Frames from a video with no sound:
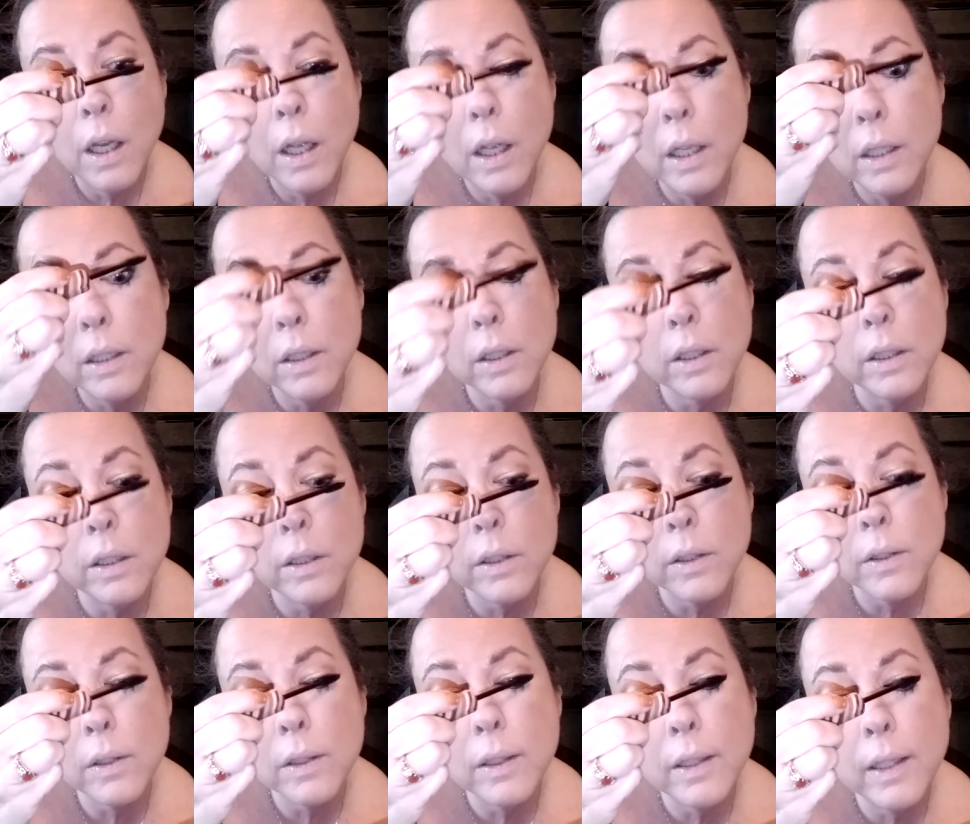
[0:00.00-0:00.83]
It
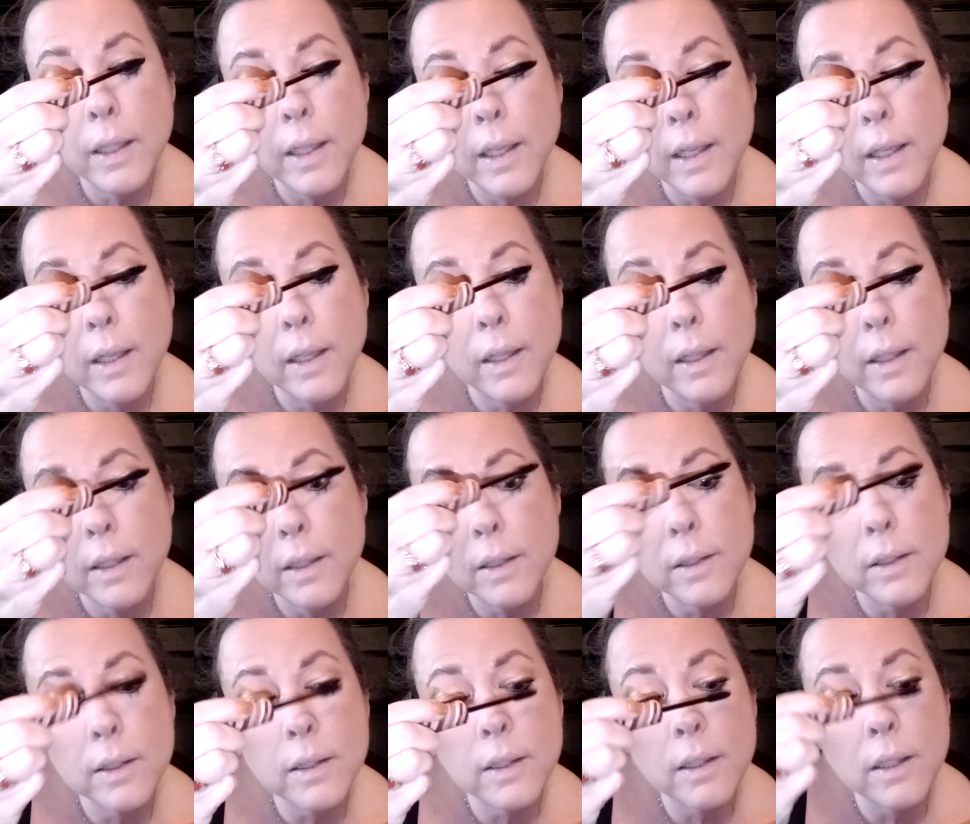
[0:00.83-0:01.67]
literally
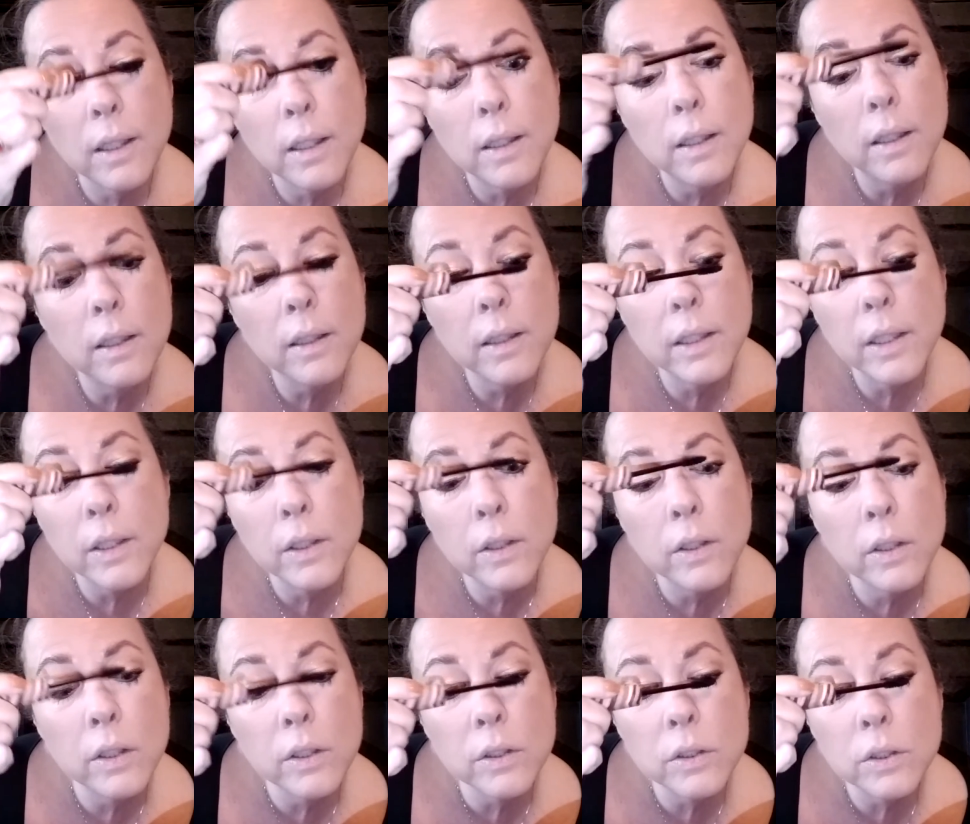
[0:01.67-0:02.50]
is
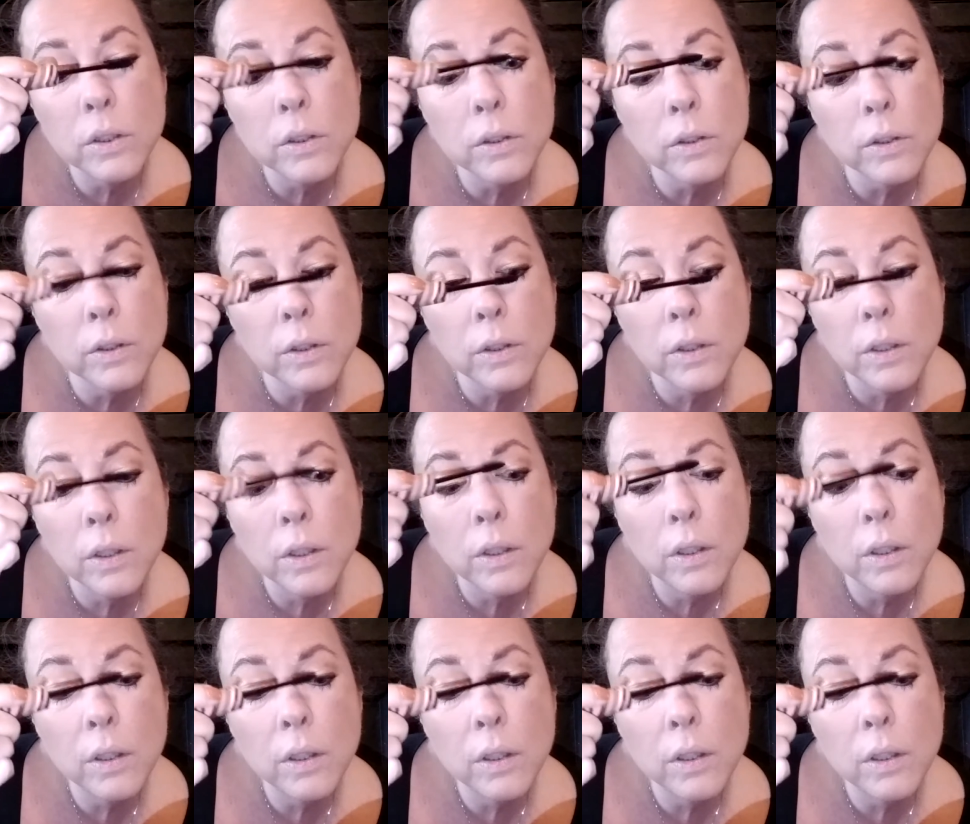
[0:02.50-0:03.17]
conditioner